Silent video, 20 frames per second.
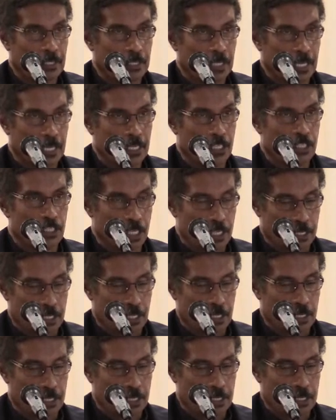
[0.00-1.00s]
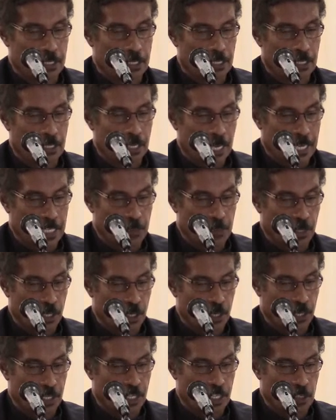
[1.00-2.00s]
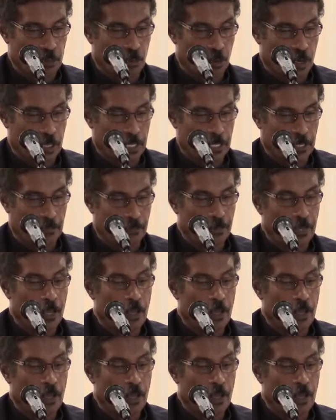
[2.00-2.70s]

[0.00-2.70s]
in Jesus, as we heard this morning.